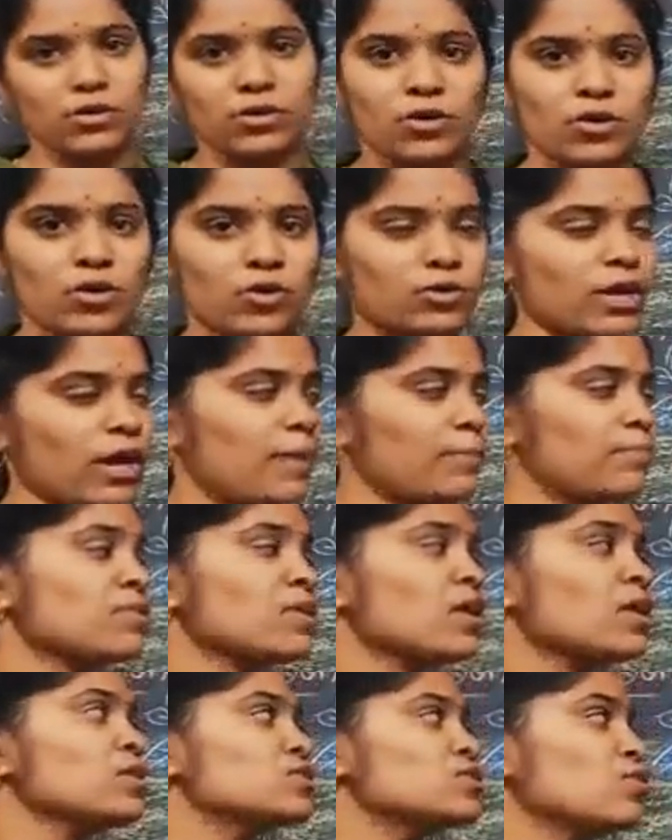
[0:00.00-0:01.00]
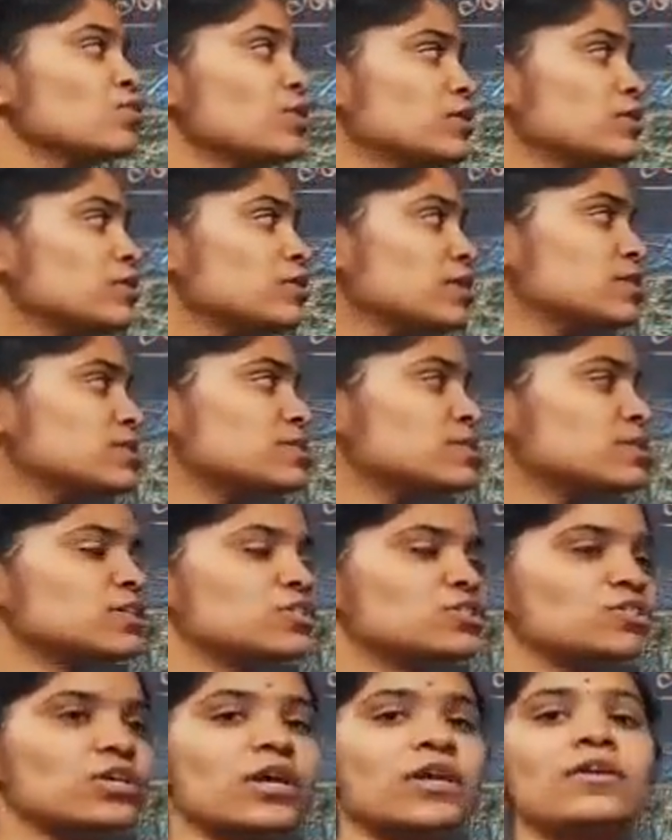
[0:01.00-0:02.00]
Okay, so in this
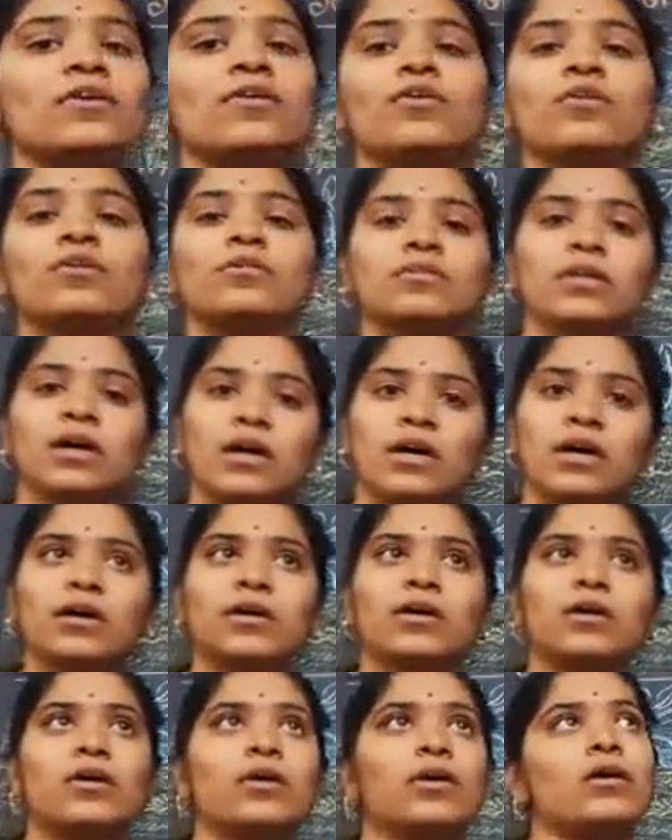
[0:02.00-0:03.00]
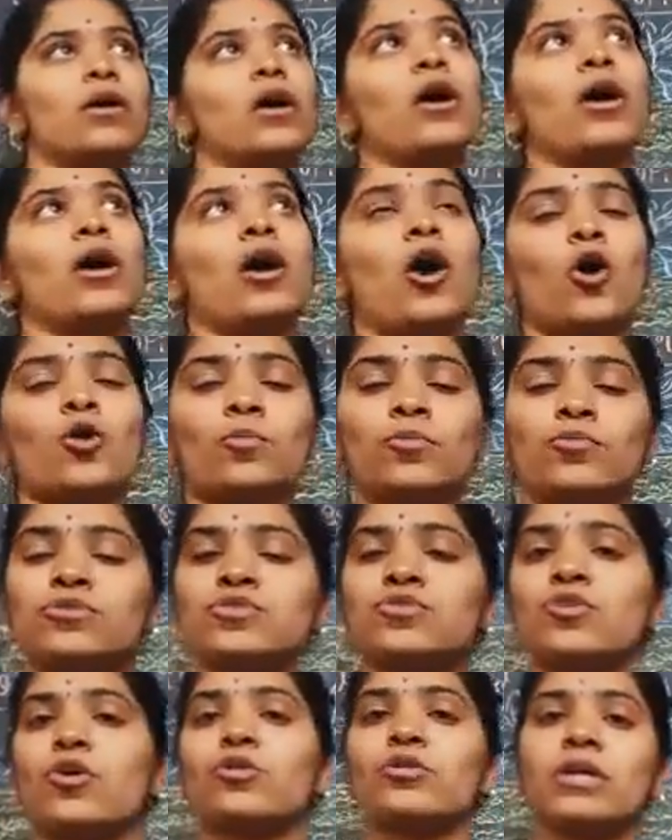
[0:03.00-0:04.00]
region the almost
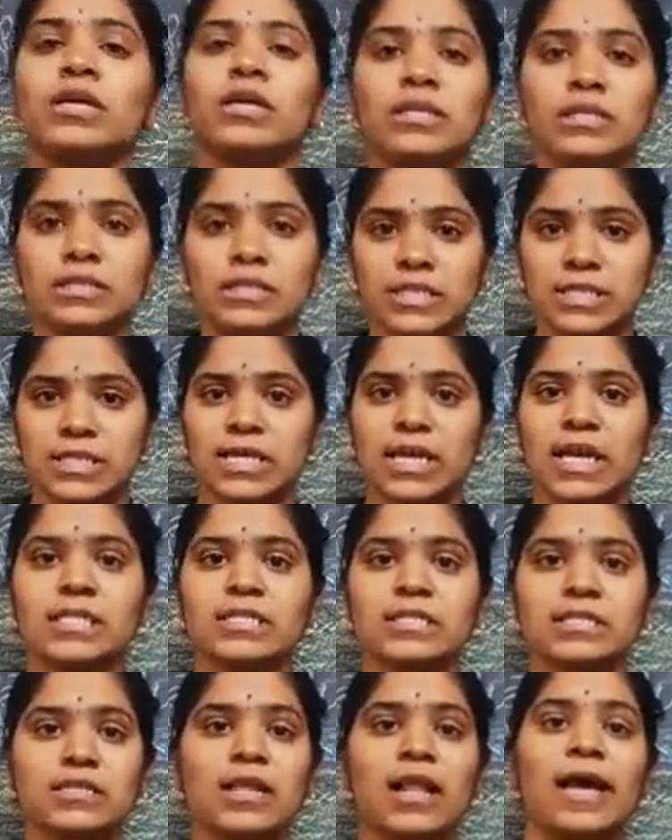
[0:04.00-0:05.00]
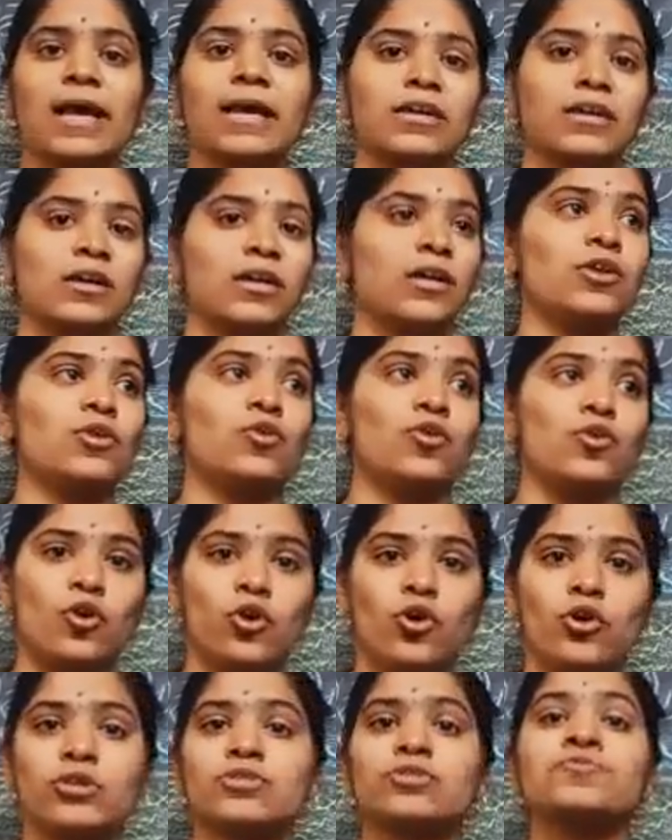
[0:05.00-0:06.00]
all the insects like
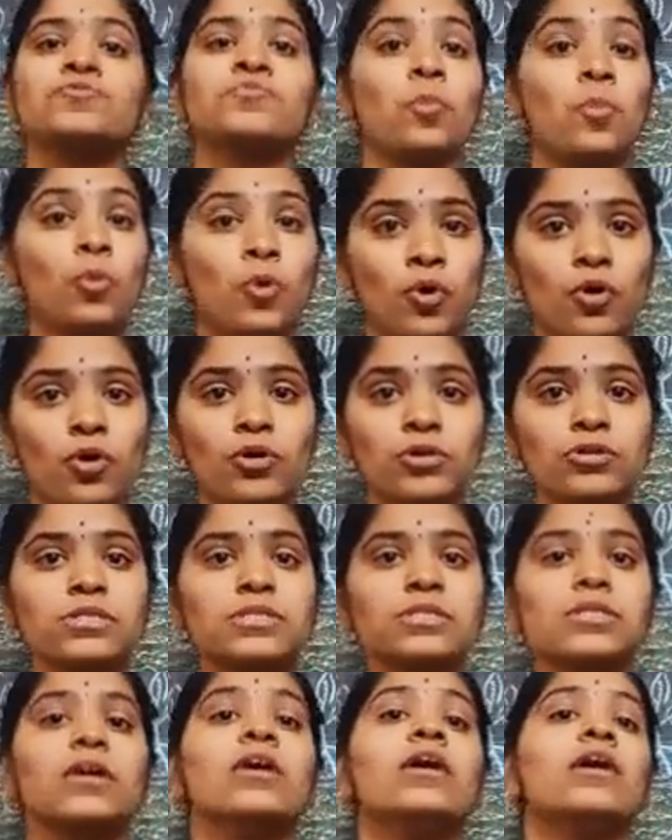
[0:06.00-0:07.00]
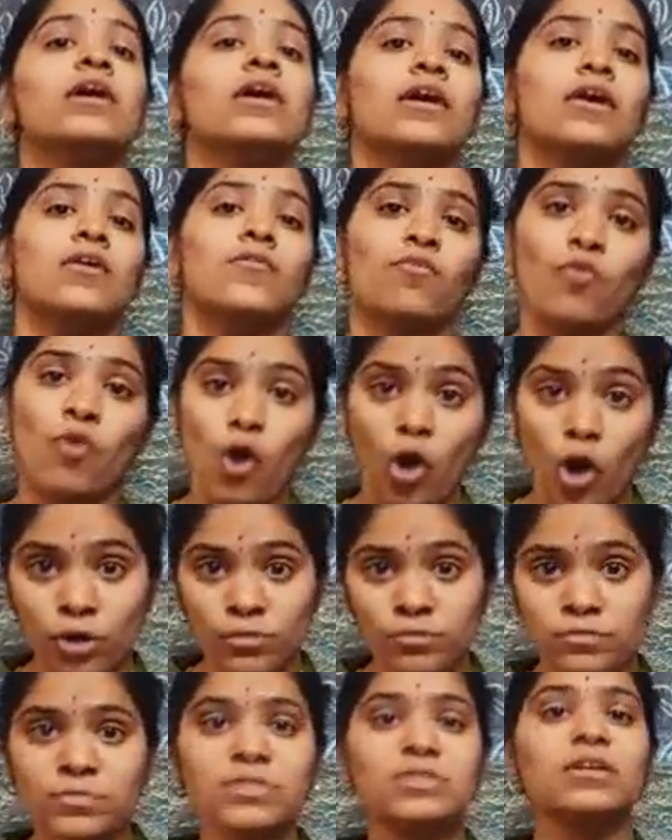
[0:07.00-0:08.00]
rodents, moles,
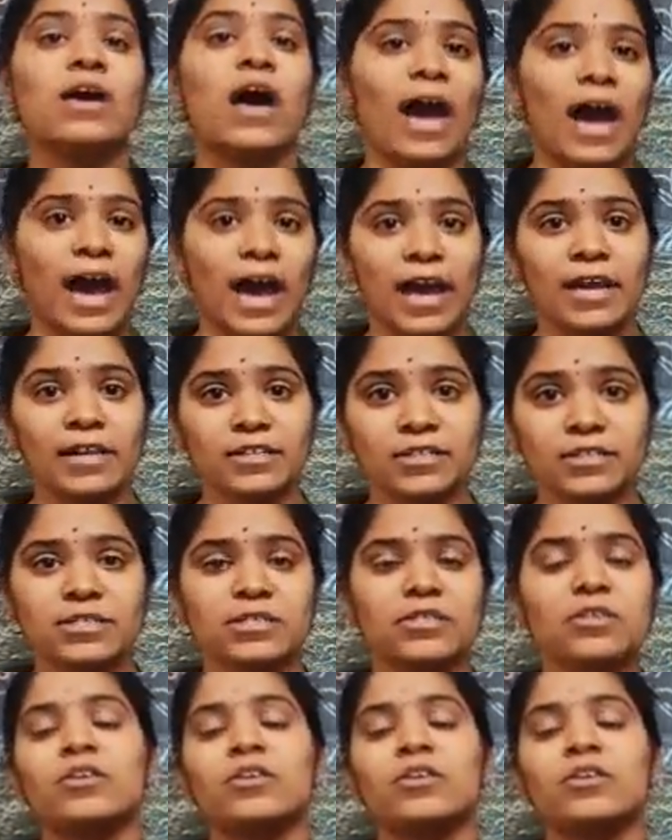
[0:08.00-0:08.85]
worms, ants,